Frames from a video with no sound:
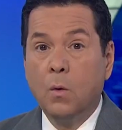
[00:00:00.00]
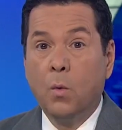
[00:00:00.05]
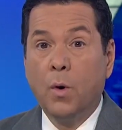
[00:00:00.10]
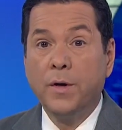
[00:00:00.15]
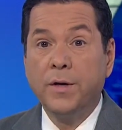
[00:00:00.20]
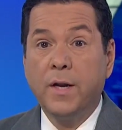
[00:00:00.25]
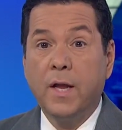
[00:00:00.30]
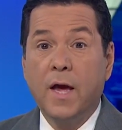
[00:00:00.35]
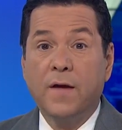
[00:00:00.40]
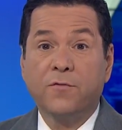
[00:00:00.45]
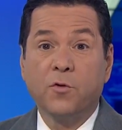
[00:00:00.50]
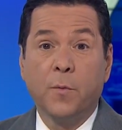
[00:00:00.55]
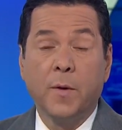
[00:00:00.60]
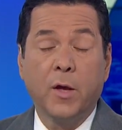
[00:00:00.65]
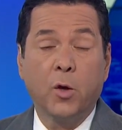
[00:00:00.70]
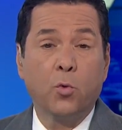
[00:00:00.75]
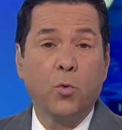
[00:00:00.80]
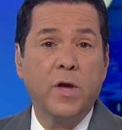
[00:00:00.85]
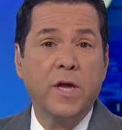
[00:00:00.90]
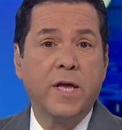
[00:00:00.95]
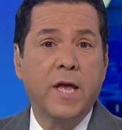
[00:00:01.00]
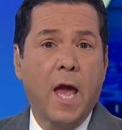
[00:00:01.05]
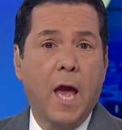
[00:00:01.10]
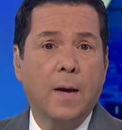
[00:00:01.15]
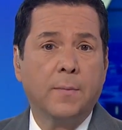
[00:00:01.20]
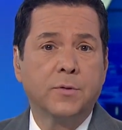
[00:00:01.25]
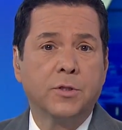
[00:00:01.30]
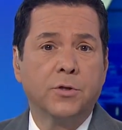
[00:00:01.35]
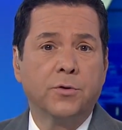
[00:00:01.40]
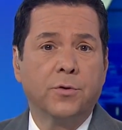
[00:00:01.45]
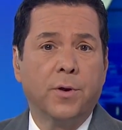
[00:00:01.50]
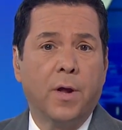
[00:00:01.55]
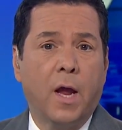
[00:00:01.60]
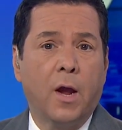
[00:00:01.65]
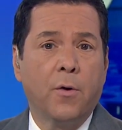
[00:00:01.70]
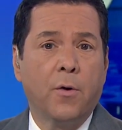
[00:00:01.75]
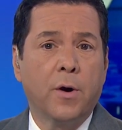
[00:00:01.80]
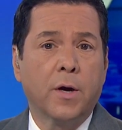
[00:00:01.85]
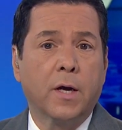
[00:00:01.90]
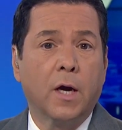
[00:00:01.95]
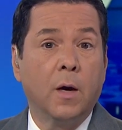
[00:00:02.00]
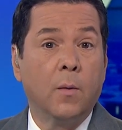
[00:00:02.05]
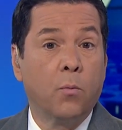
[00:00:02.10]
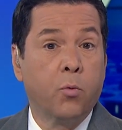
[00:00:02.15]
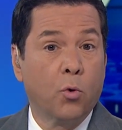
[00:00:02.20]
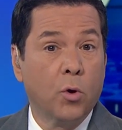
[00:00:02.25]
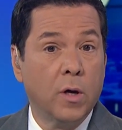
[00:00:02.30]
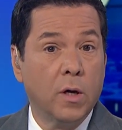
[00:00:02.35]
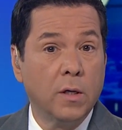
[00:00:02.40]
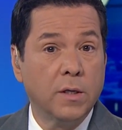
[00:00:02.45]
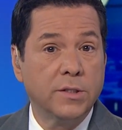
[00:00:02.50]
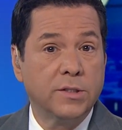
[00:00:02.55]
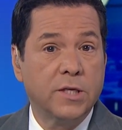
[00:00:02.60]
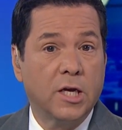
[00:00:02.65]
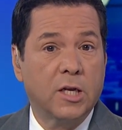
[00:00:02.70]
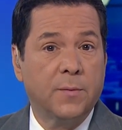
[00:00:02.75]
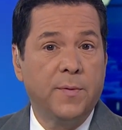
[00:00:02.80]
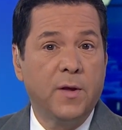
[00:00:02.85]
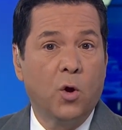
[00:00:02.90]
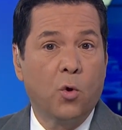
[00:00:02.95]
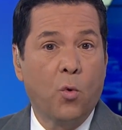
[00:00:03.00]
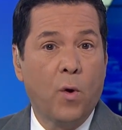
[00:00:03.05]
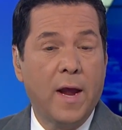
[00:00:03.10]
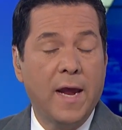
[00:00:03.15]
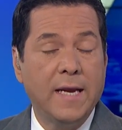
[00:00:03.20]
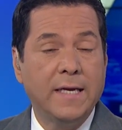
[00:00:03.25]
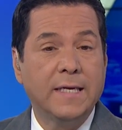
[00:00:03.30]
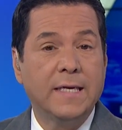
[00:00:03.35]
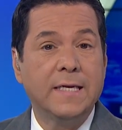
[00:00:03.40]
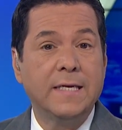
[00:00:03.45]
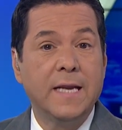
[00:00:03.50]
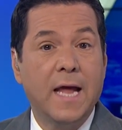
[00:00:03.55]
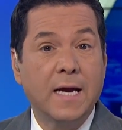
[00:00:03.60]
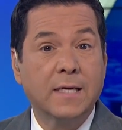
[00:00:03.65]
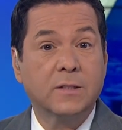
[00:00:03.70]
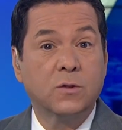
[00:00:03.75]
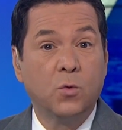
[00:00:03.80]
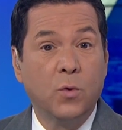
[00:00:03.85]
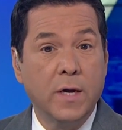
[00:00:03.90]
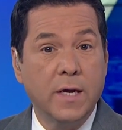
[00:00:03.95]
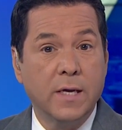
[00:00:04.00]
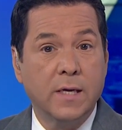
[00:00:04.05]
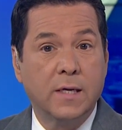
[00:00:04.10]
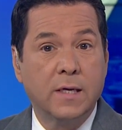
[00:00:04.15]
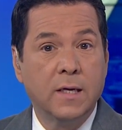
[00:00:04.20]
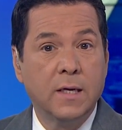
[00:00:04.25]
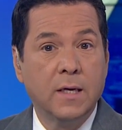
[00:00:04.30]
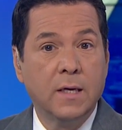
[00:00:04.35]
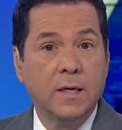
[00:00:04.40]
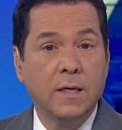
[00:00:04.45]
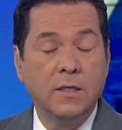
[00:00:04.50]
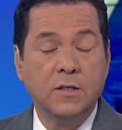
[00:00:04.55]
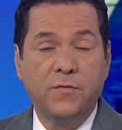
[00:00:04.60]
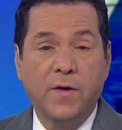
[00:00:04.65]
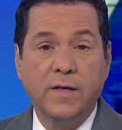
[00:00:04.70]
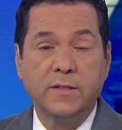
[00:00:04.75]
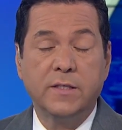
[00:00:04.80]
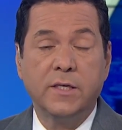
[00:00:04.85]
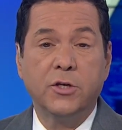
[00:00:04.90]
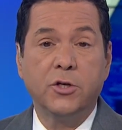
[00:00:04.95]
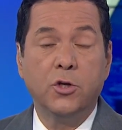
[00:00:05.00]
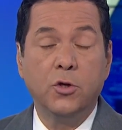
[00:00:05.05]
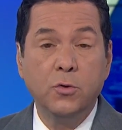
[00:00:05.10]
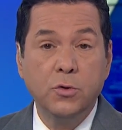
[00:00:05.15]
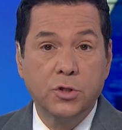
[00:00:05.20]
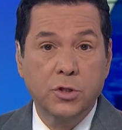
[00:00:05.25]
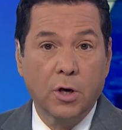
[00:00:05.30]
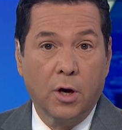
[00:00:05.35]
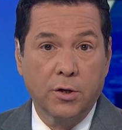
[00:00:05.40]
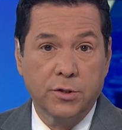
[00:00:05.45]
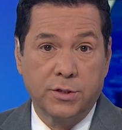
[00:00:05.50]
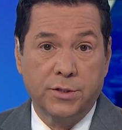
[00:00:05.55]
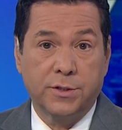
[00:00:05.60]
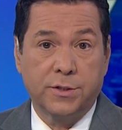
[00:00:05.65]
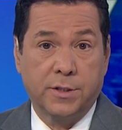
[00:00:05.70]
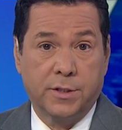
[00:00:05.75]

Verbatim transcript: One day after being recaptured, Eric Abril is set to be arraigned next week. He's facing new charges in